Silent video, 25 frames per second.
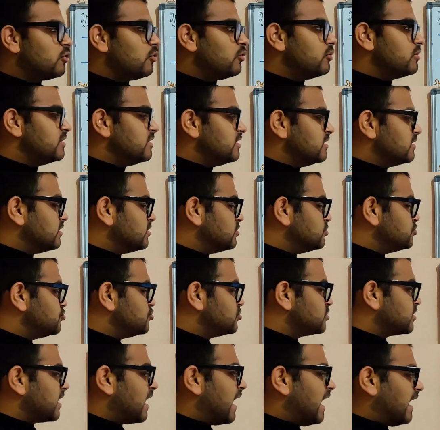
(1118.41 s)

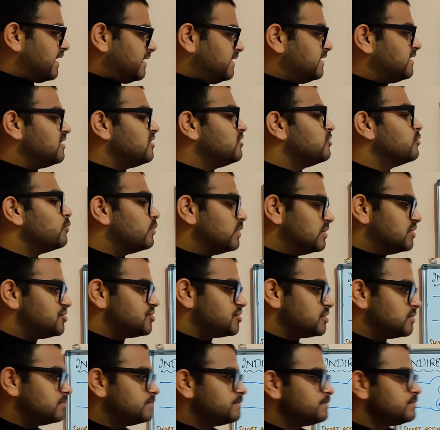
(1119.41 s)
cholinergic
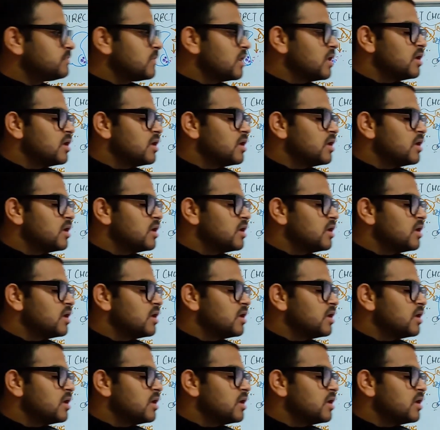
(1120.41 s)
activation.